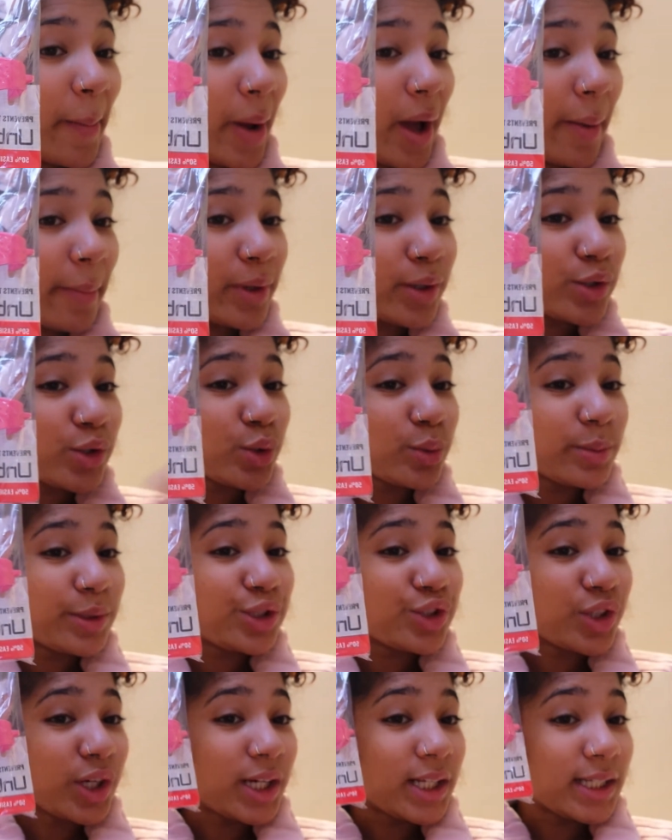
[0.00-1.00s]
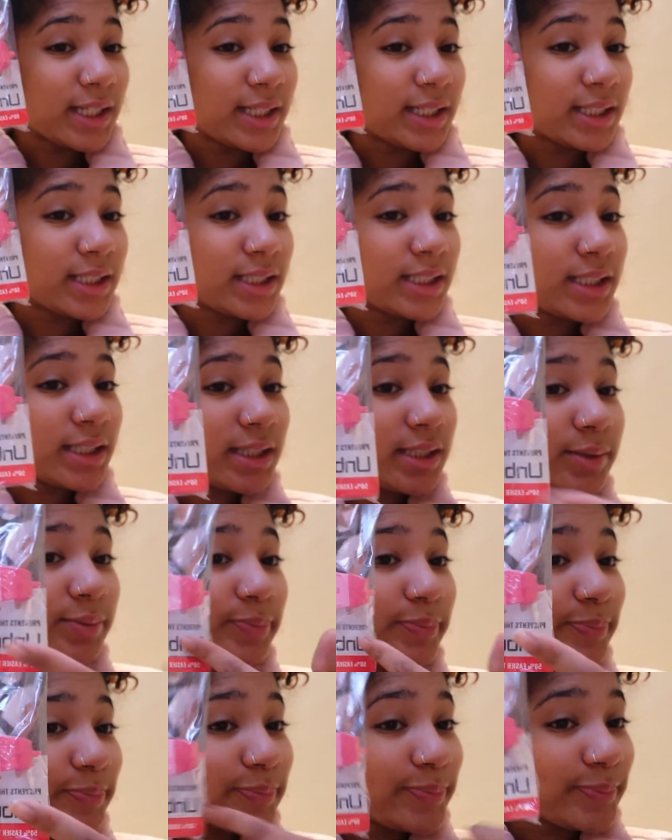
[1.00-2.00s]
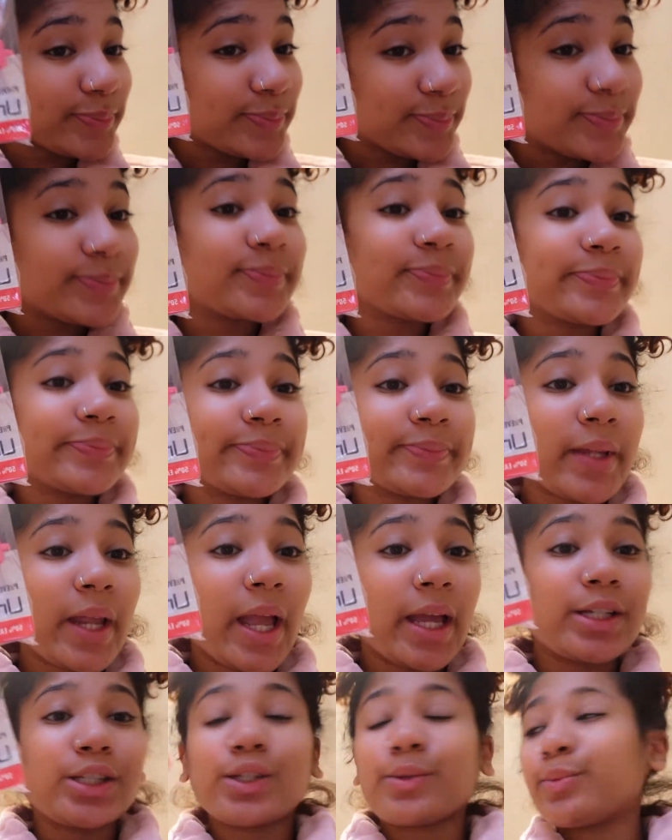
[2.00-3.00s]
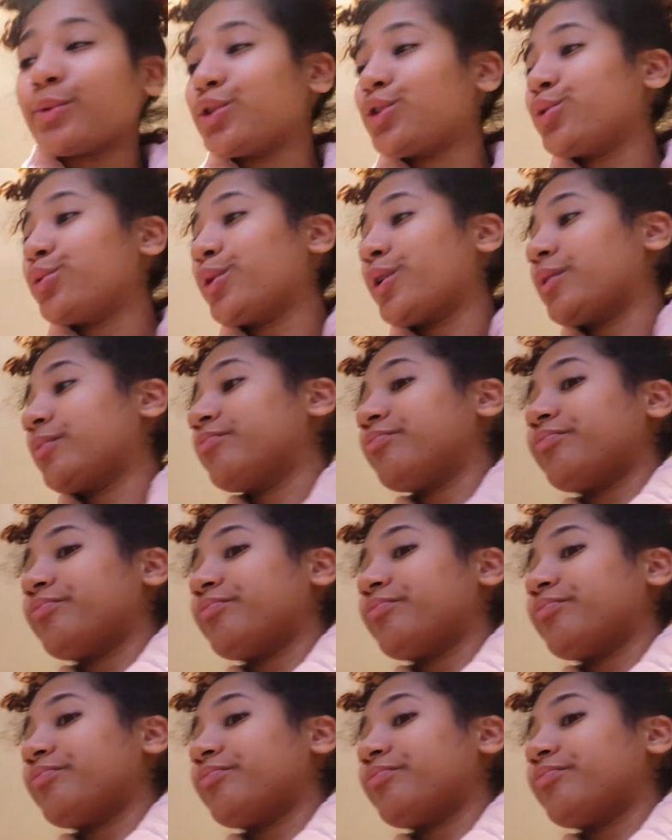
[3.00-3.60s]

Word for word: mamas who be struggling, I just put you on.